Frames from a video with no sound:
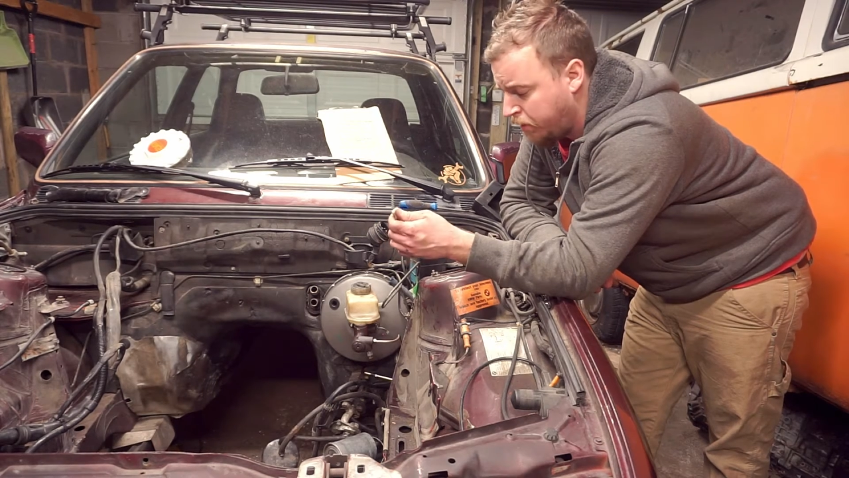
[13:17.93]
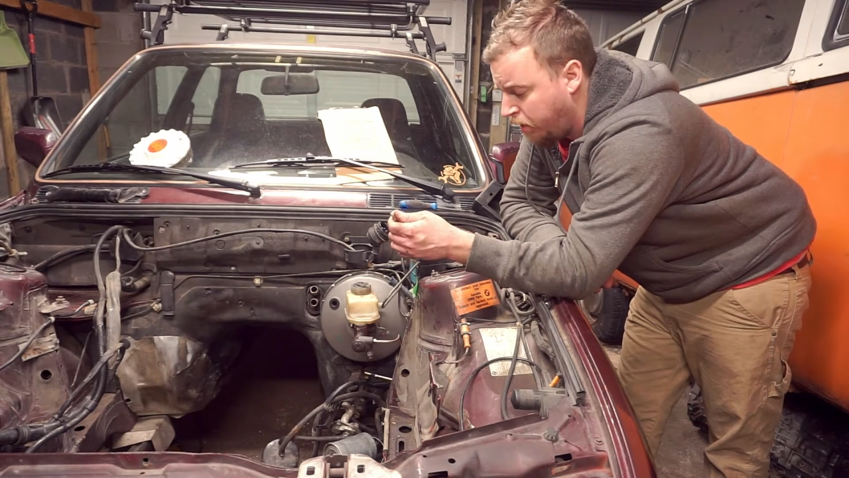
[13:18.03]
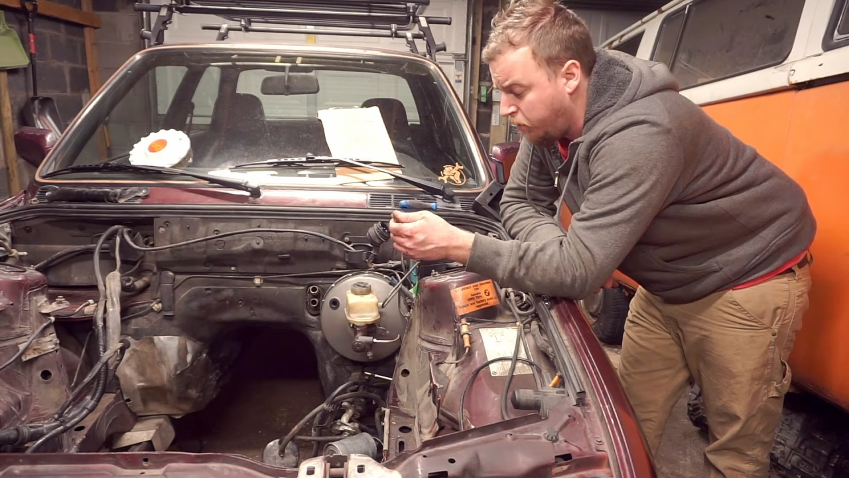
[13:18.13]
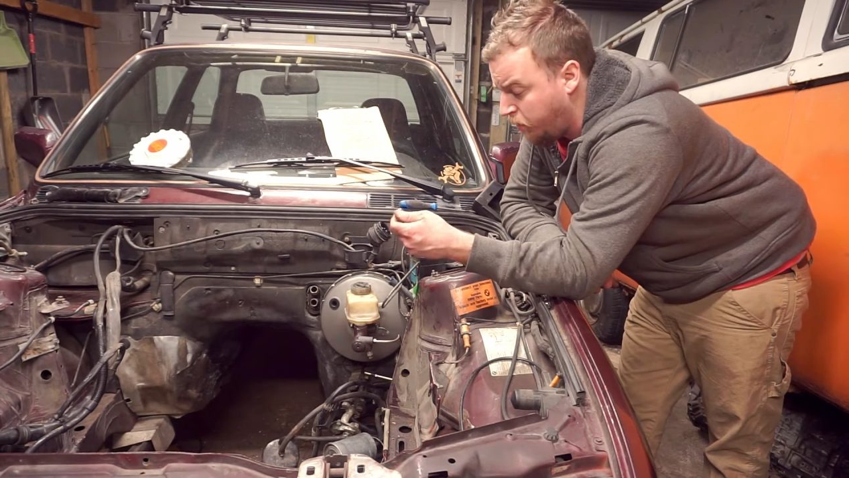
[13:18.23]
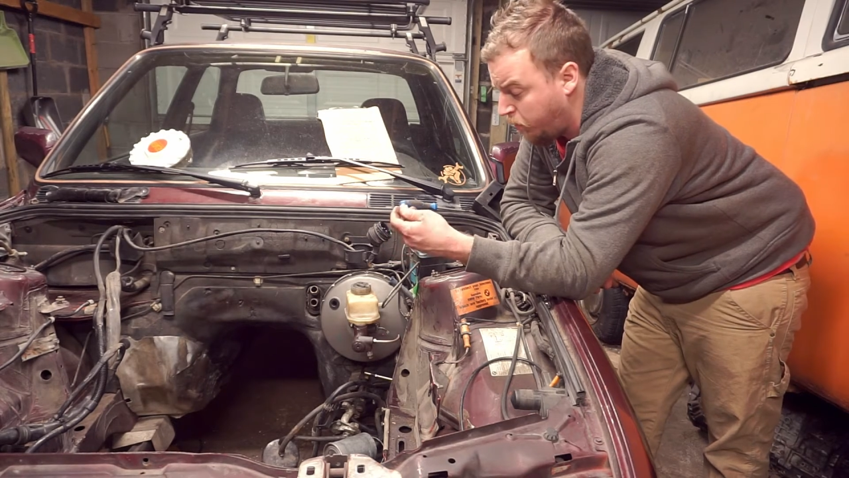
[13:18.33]

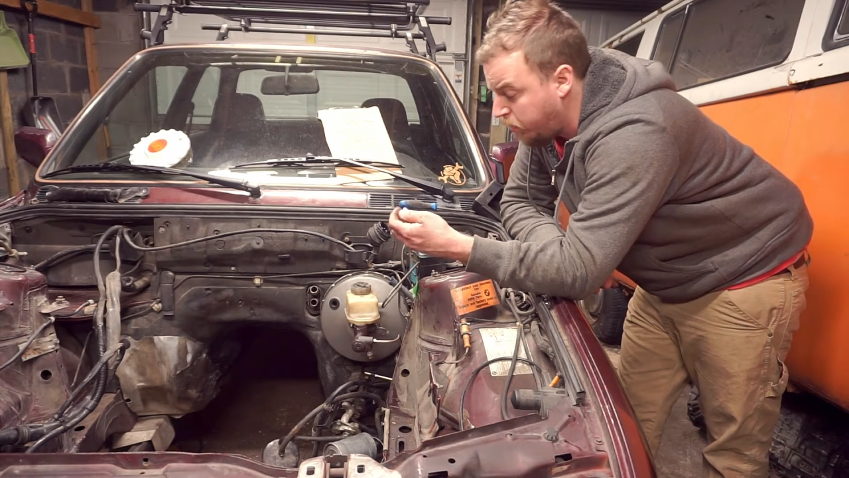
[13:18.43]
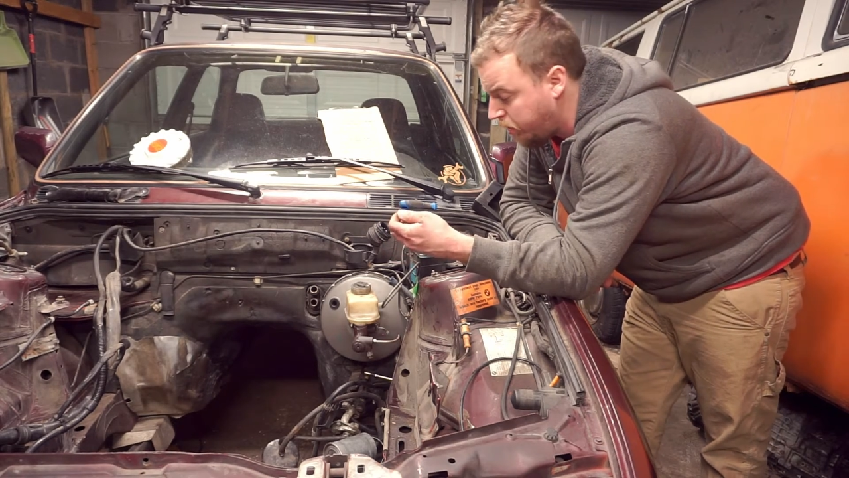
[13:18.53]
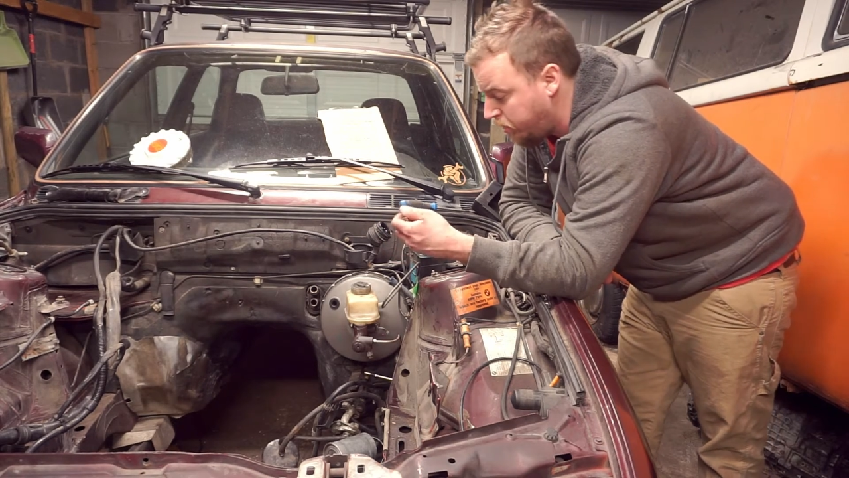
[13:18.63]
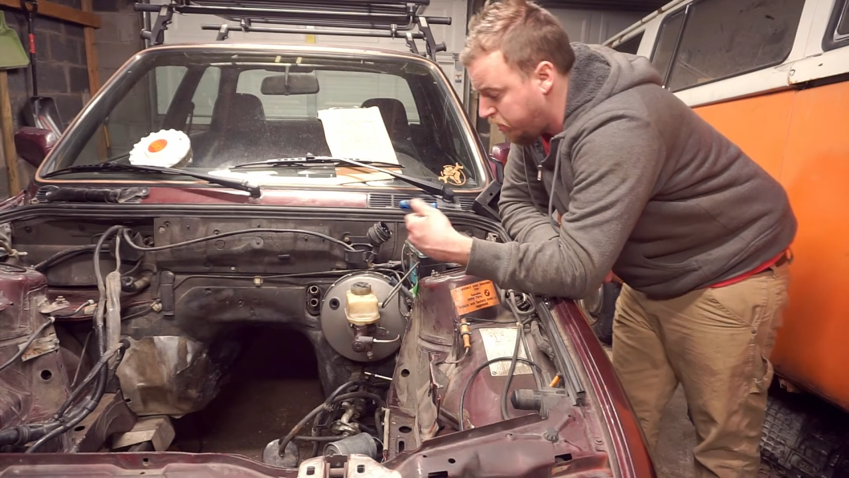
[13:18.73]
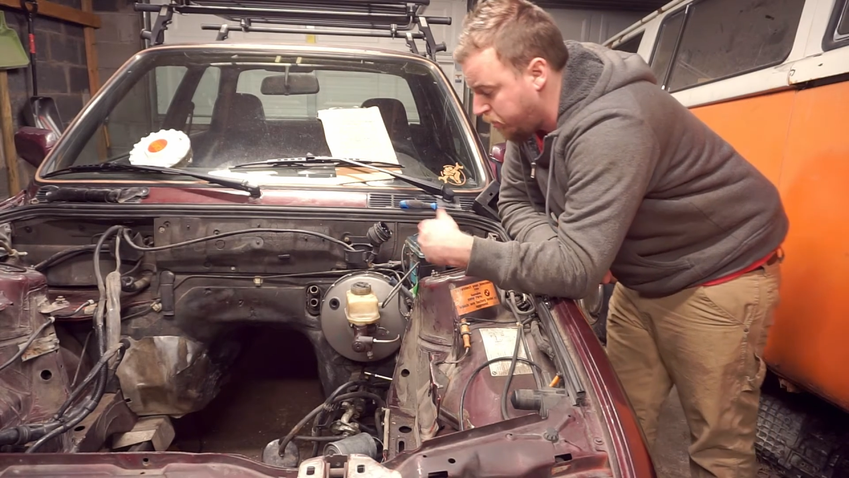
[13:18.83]
And what we're going
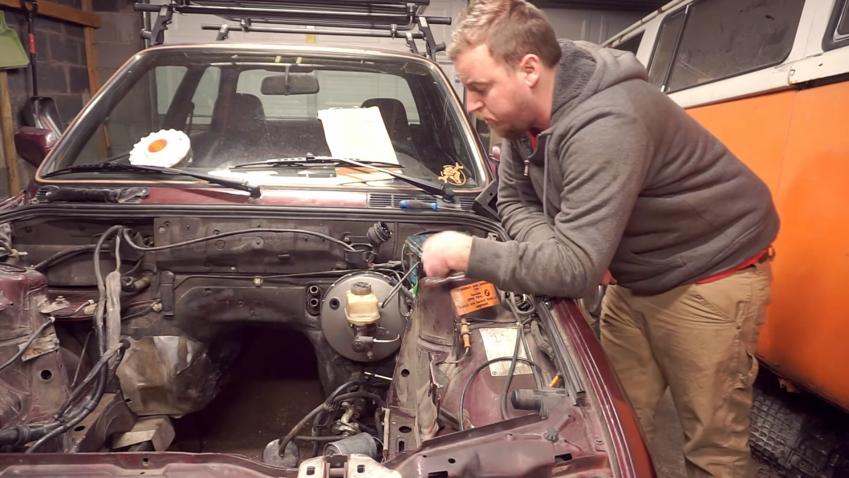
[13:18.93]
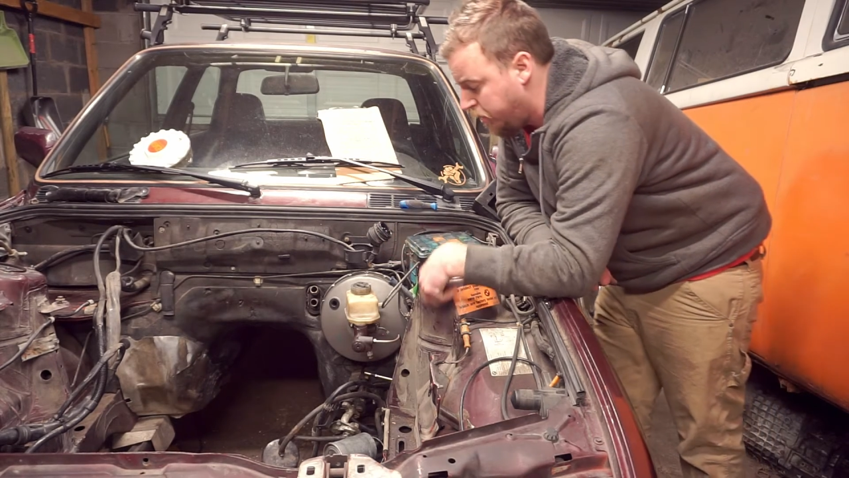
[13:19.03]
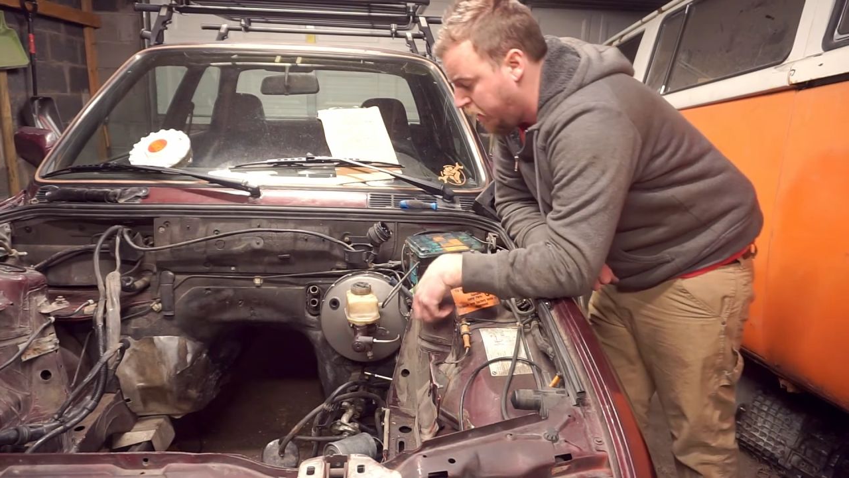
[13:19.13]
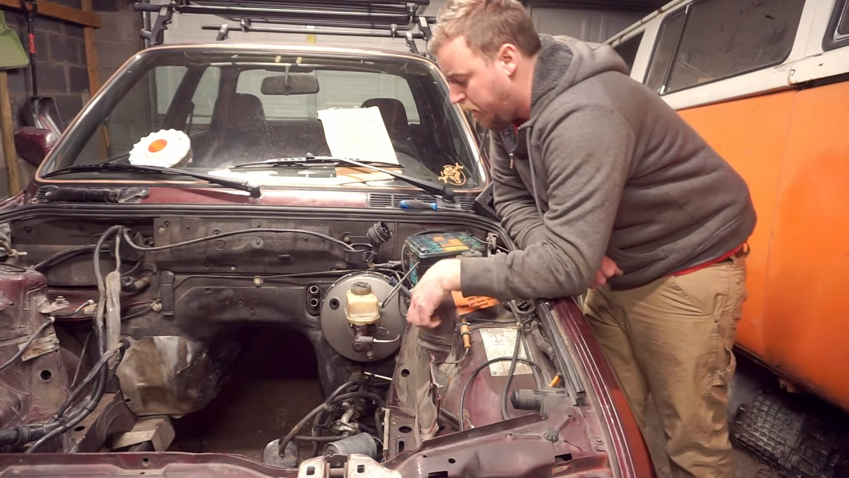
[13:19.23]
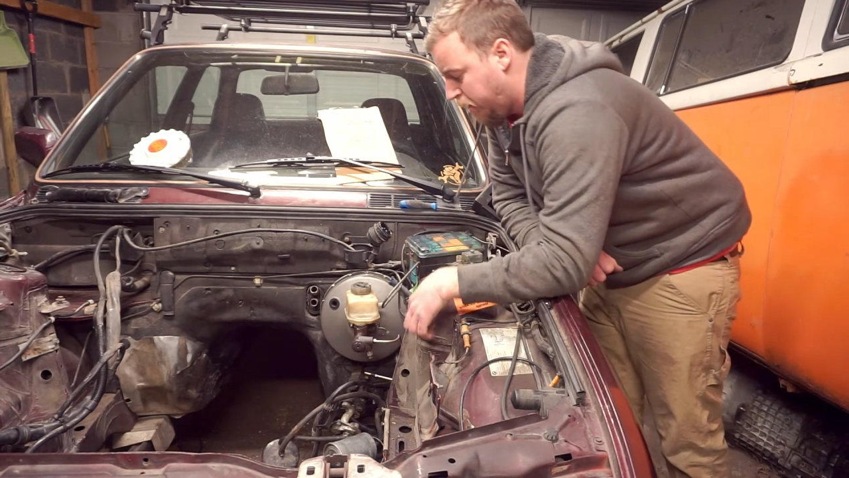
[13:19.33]
to do
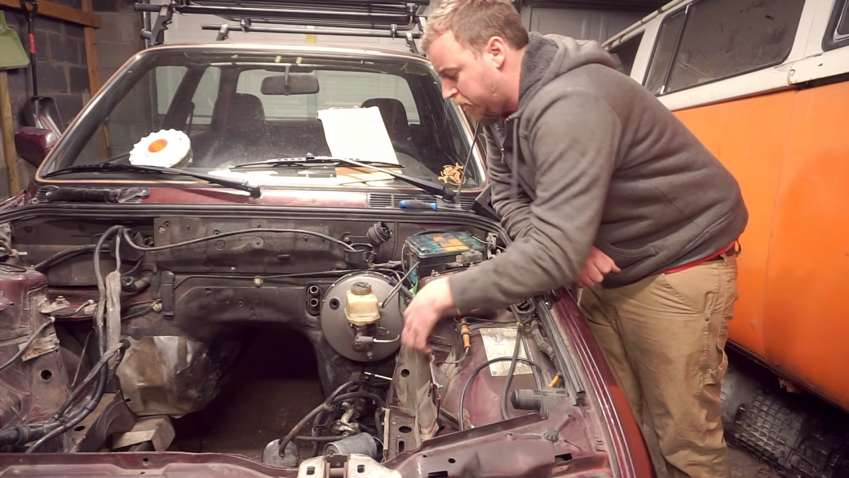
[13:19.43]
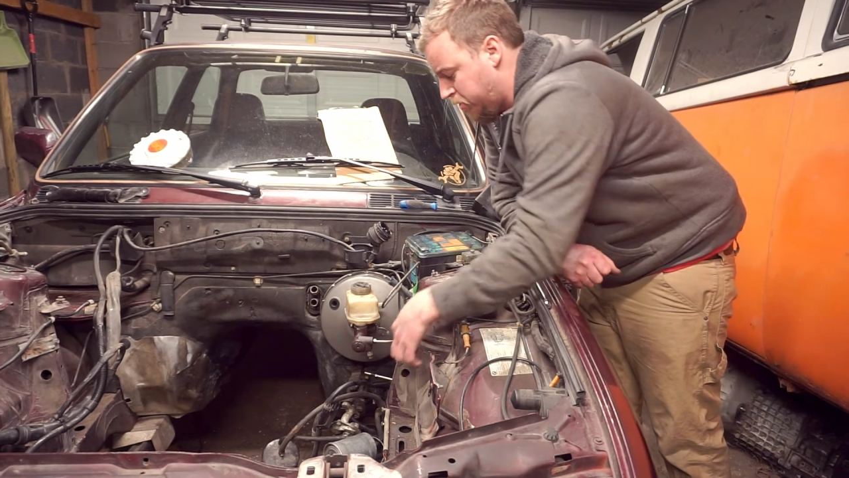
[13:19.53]
is